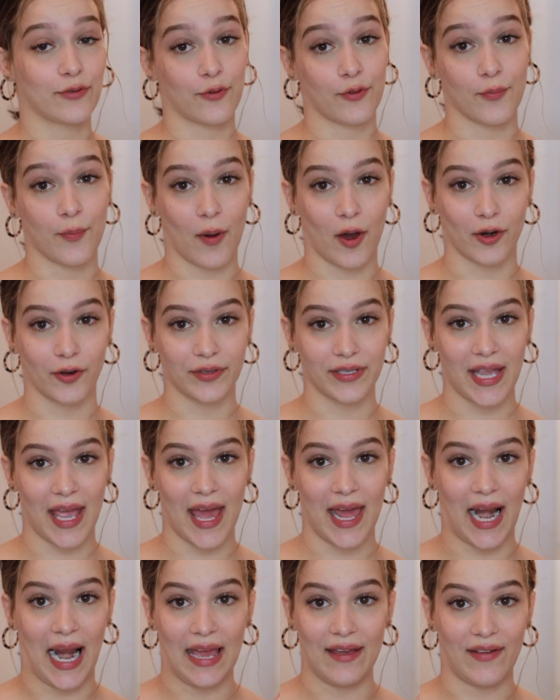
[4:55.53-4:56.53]
through the bottle
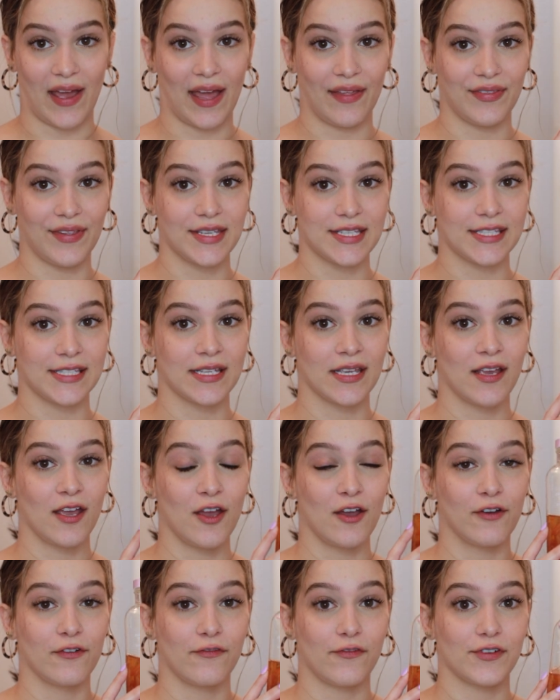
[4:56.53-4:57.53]
yet, and I've had this
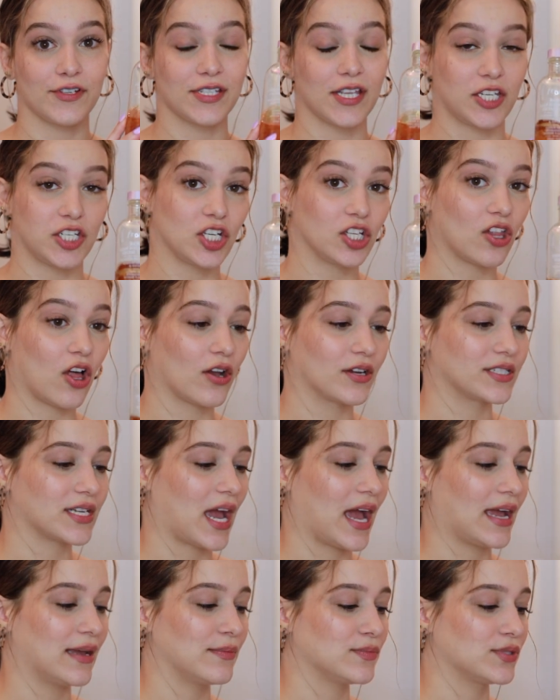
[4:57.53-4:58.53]
for such a long
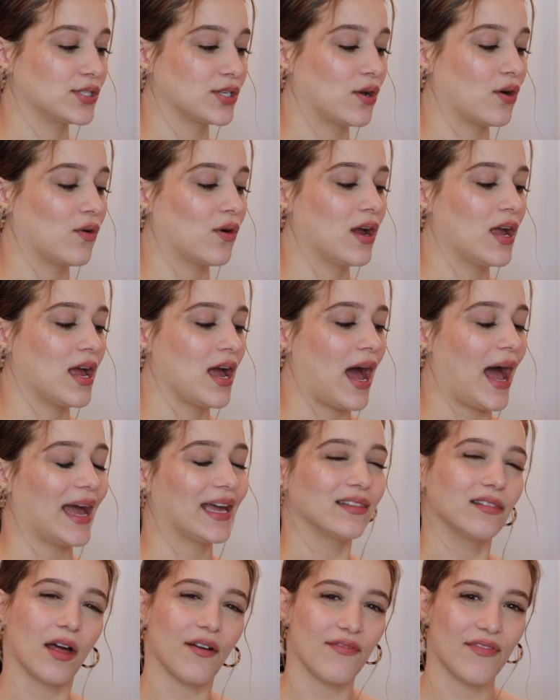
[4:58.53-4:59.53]
time. So I
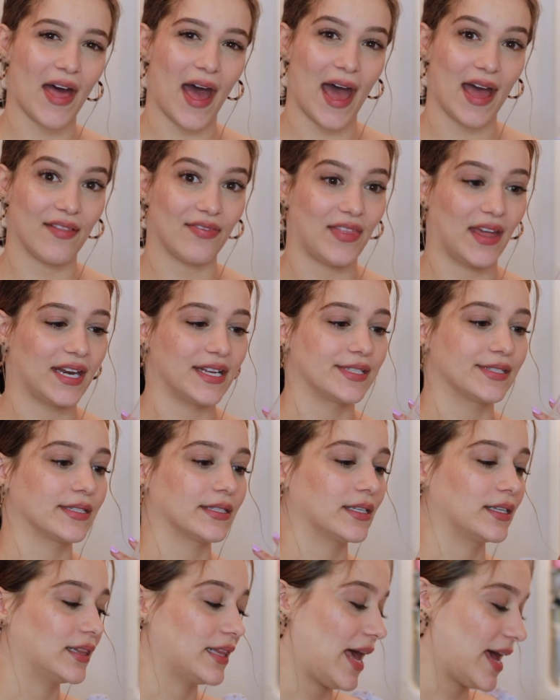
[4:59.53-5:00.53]
love that, that
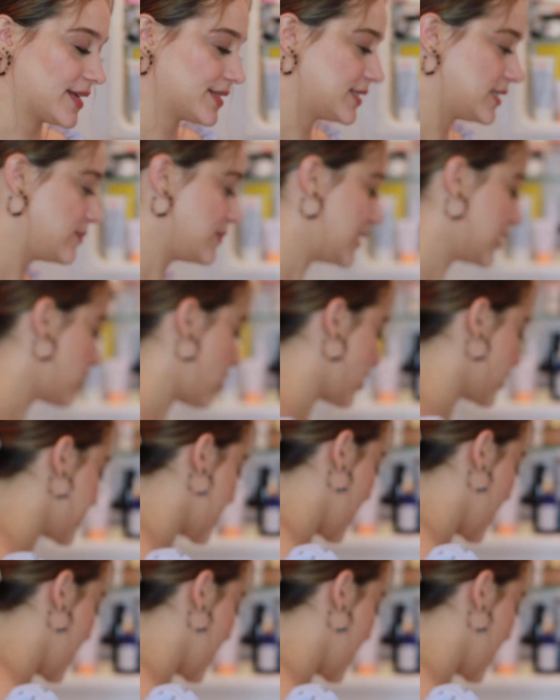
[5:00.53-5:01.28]
it's lasting me a long